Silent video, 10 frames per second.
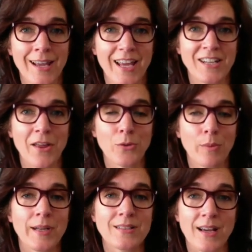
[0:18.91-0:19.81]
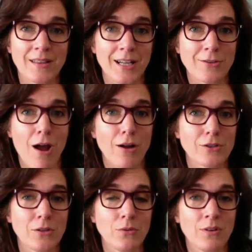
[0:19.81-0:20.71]
and other women in tech that I talk
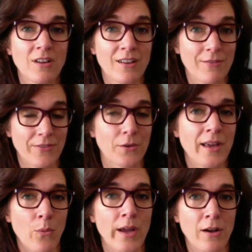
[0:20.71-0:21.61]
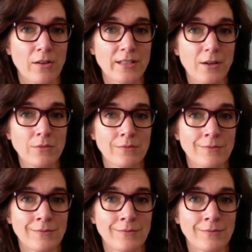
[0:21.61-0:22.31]
to feel that way also.